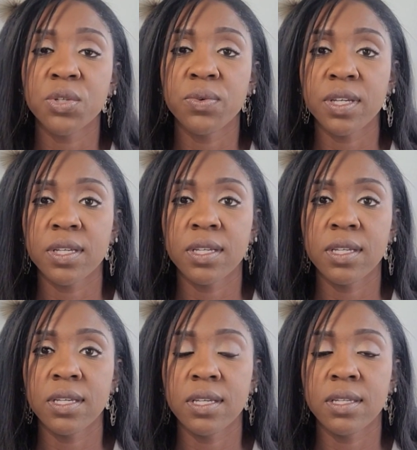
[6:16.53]
you
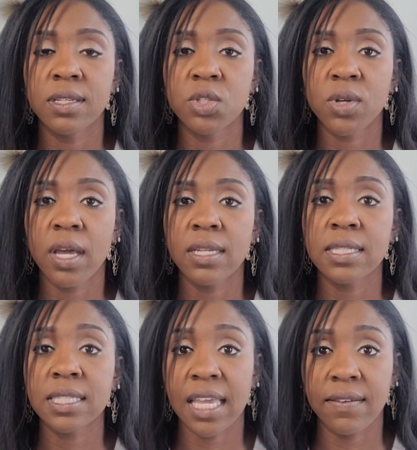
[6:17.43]
could try to
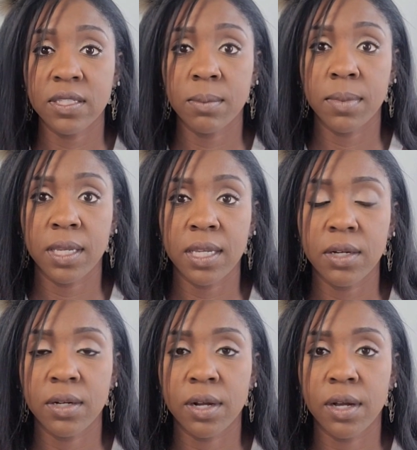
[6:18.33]
save some money
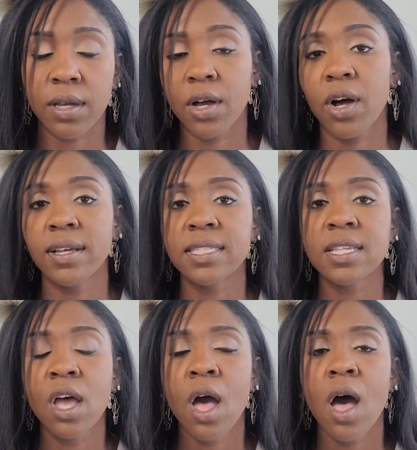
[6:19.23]
or cut cost,
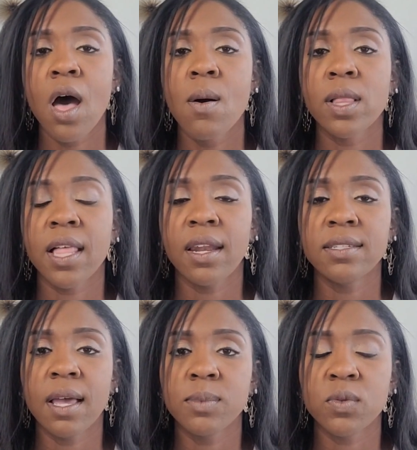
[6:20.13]
a lot of
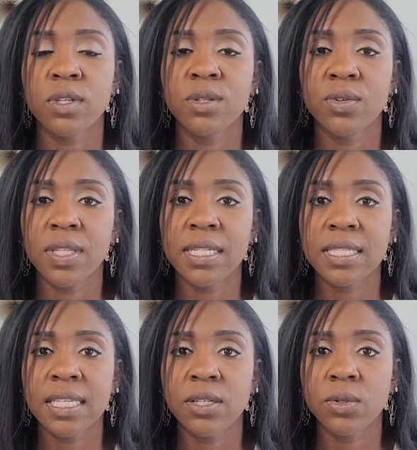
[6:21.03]
times when you do these
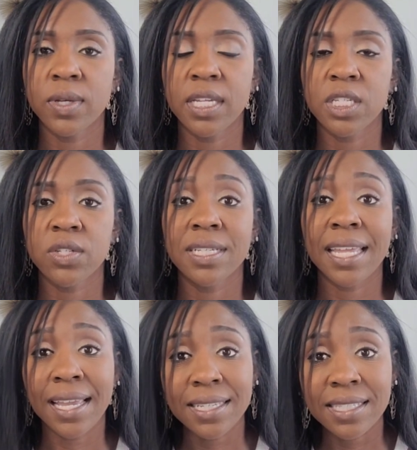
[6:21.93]
single entry
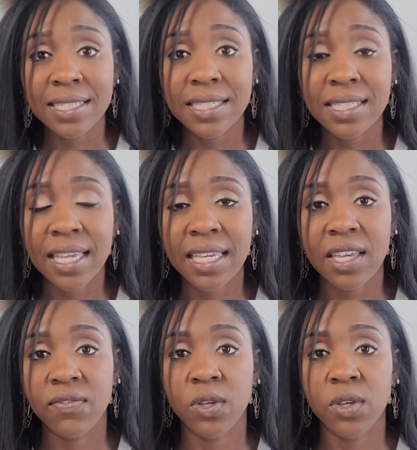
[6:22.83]
dances, they give